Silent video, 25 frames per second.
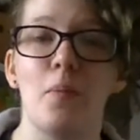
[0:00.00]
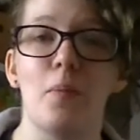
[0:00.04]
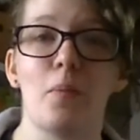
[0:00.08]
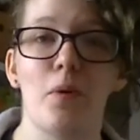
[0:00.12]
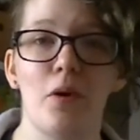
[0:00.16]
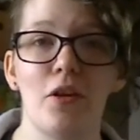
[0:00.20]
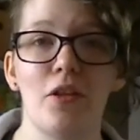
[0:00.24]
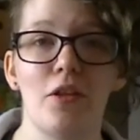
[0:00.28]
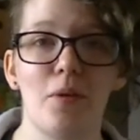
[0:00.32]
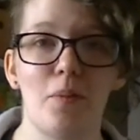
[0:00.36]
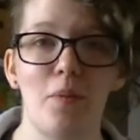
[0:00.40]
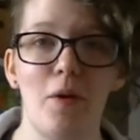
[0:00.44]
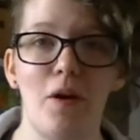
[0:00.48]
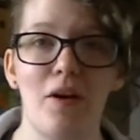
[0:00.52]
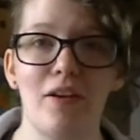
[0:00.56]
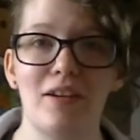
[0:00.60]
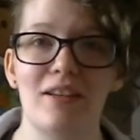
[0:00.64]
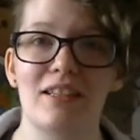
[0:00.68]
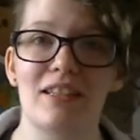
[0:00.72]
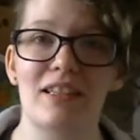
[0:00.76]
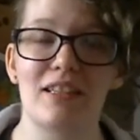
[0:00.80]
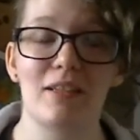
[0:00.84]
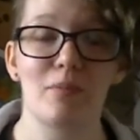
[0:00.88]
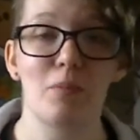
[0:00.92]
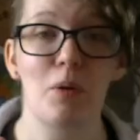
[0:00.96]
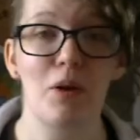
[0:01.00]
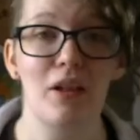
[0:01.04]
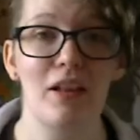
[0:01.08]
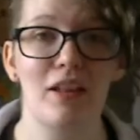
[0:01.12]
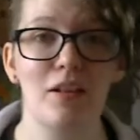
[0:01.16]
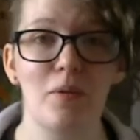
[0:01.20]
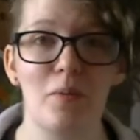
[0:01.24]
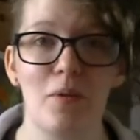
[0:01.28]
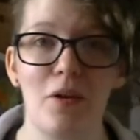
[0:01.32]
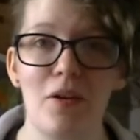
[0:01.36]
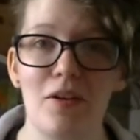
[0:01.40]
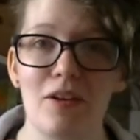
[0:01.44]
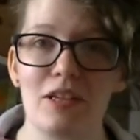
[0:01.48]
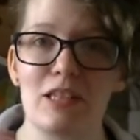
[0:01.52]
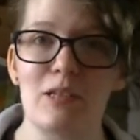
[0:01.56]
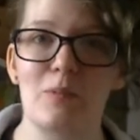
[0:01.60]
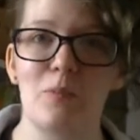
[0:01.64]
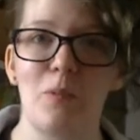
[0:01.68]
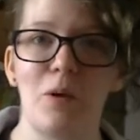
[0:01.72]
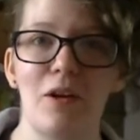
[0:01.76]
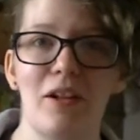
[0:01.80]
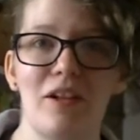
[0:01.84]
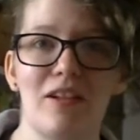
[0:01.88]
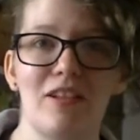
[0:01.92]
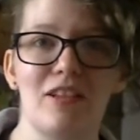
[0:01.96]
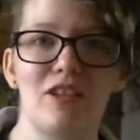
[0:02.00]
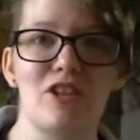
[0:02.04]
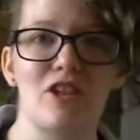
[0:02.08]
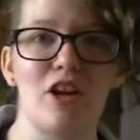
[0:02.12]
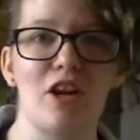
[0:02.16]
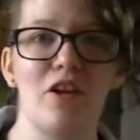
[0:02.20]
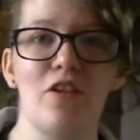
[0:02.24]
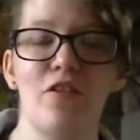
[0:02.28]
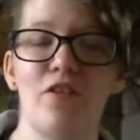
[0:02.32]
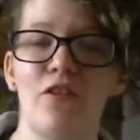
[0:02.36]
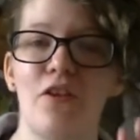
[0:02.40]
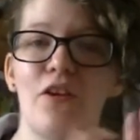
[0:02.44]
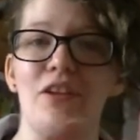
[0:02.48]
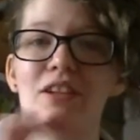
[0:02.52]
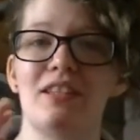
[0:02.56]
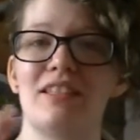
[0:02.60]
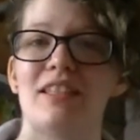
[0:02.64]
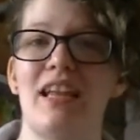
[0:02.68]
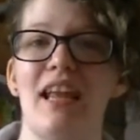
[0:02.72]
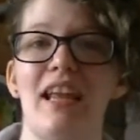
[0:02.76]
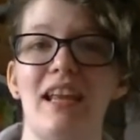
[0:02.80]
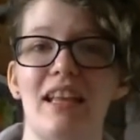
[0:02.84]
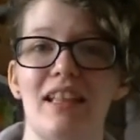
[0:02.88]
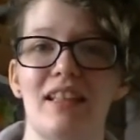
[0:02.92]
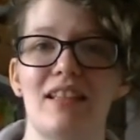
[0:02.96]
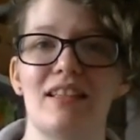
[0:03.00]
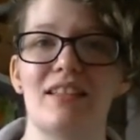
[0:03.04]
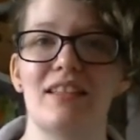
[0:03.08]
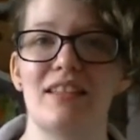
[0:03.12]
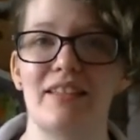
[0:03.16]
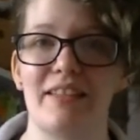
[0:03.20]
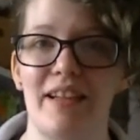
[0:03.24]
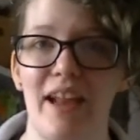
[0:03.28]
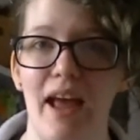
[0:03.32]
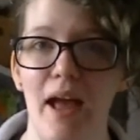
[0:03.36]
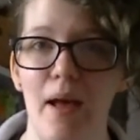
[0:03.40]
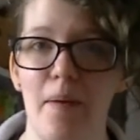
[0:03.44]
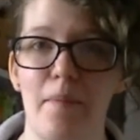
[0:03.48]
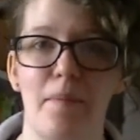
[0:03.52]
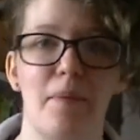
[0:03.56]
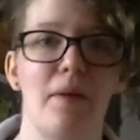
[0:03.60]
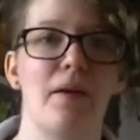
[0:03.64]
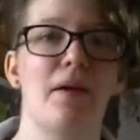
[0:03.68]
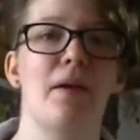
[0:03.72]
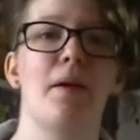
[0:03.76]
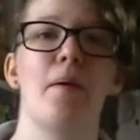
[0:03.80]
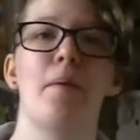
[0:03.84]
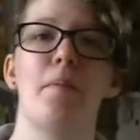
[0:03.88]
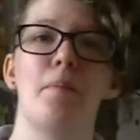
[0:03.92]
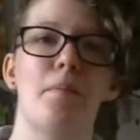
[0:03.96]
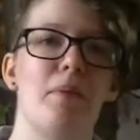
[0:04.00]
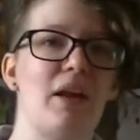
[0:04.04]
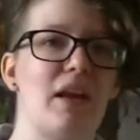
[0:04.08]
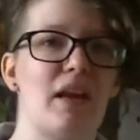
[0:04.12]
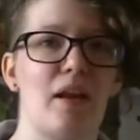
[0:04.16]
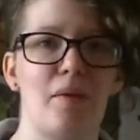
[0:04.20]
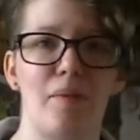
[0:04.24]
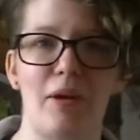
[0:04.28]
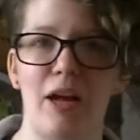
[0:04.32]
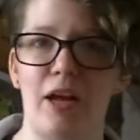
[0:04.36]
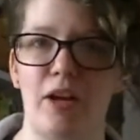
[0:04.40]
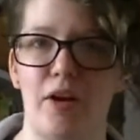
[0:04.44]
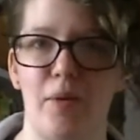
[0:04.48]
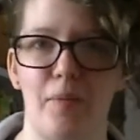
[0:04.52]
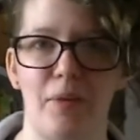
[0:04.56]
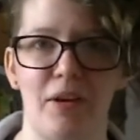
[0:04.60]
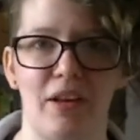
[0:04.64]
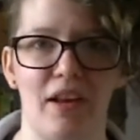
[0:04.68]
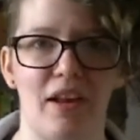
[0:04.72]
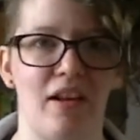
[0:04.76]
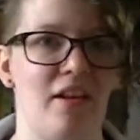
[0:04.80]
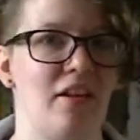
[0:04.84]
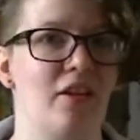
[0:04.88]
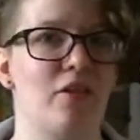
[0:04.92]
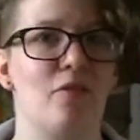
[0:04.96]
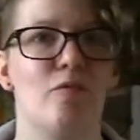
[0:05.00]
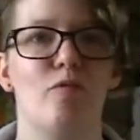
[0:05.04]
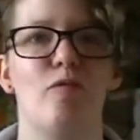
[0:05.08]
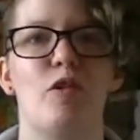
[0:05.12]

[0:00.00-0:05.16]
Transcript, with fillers: Put the box, put it in the box, put it on the shelf, take the step, pick it back up again.